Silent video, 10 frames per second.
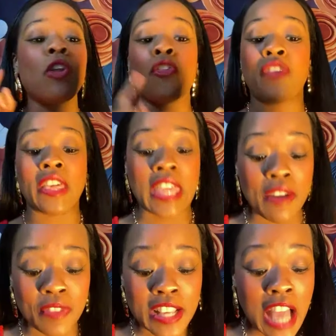no
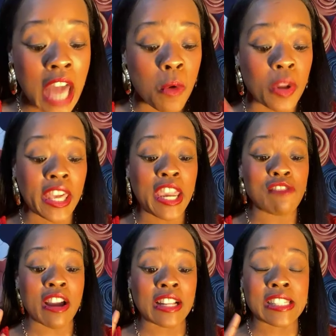forgiveness. I don't want to hear
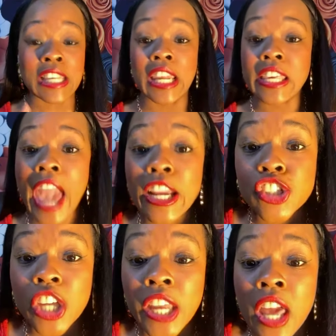
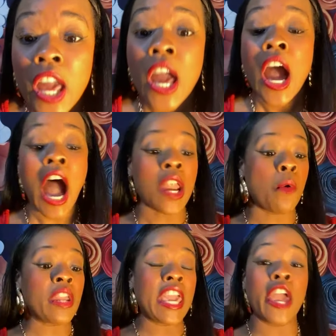reconciliation. I don't
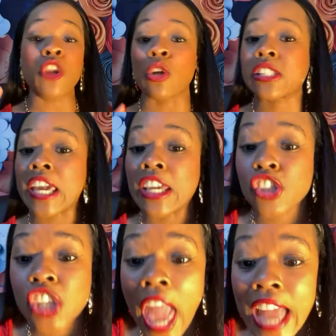want to hear no second
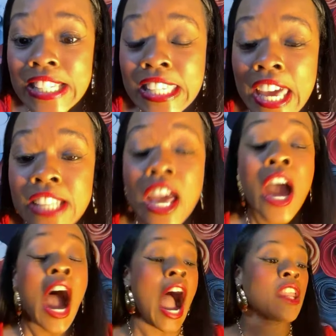chances.
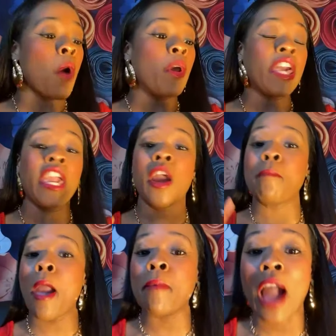I don't want to hear,
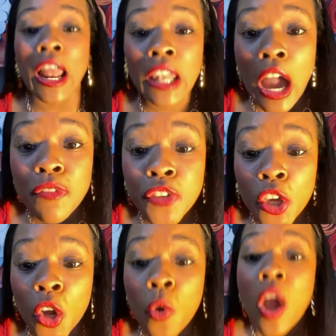baby, I love
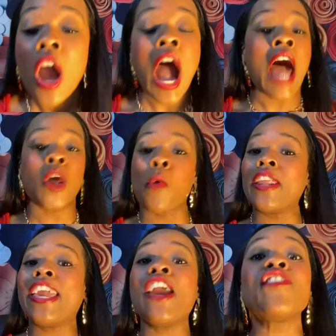you. I don't want to
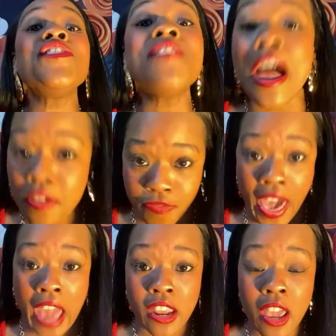hear none of
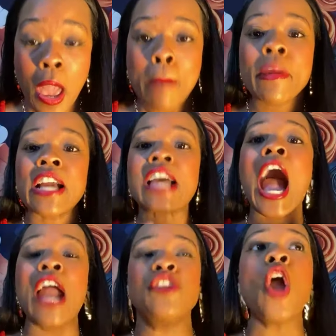that because
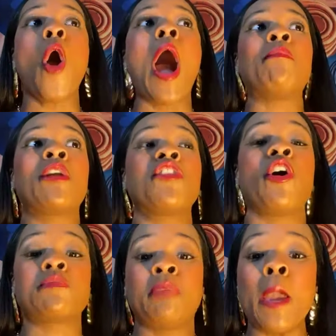I know I'm one of
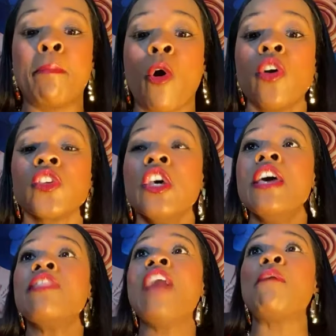those people
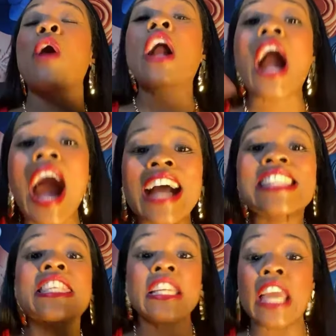that will
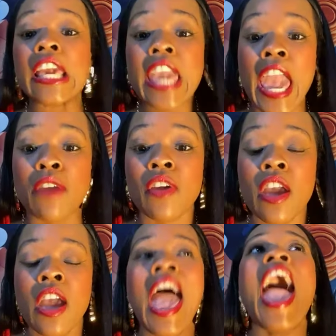constantly give.
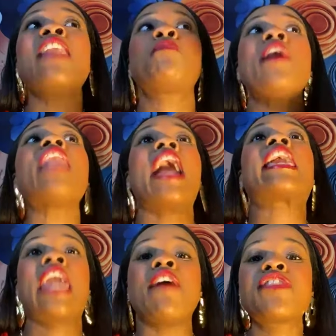And when I
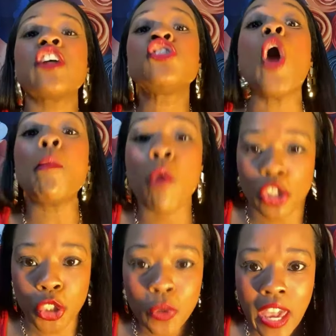give, there's no more
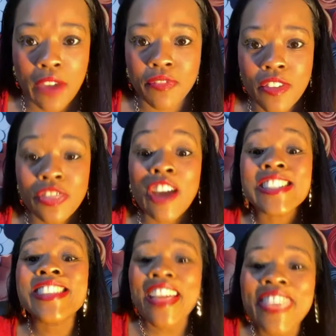to give. There's
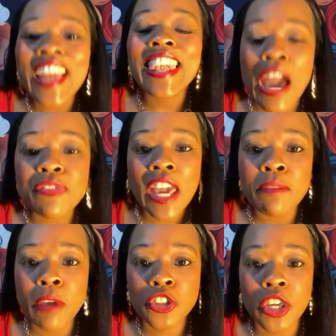nothing left in
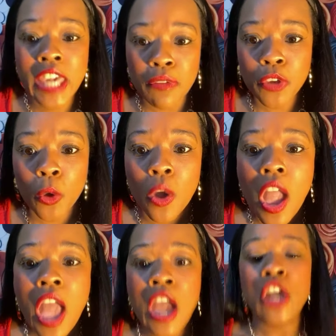me to give you.
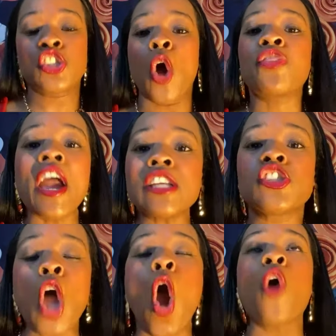So there's
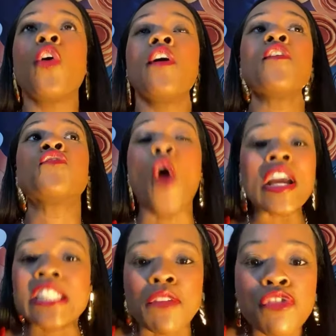no
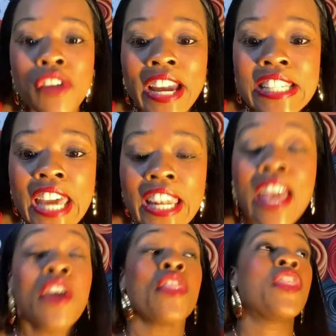voice of reason.
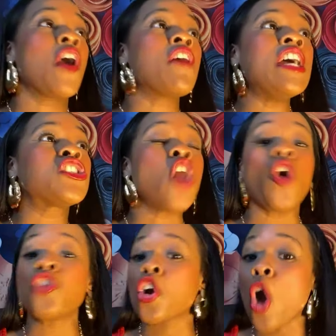There is no
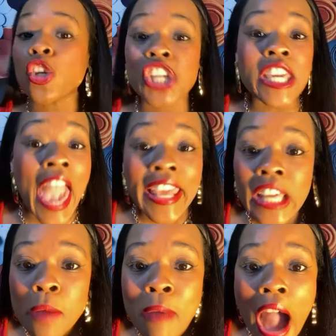negotiating
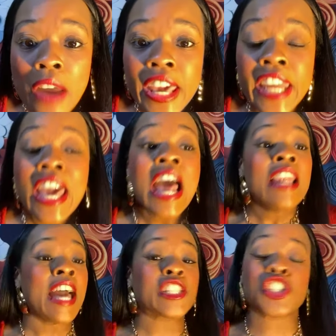about it.
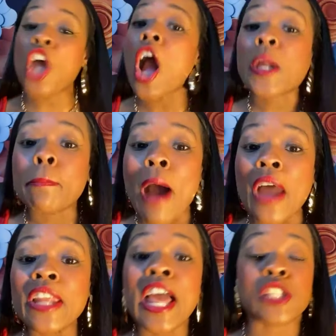Let's talk about
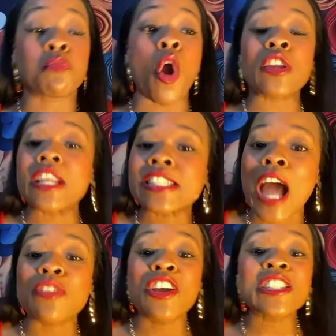it. Let's work this
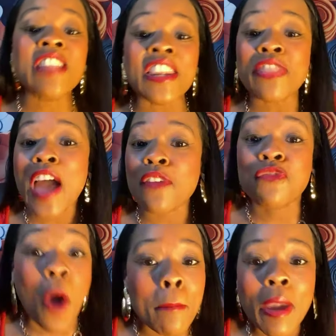out. There's none of that
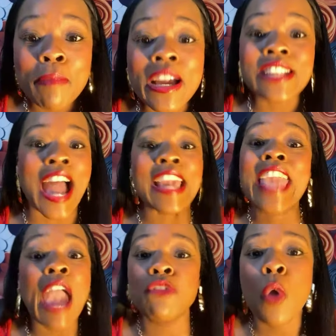for me because I
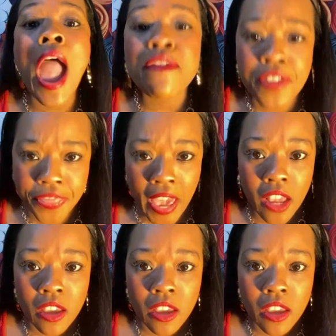gave you everything.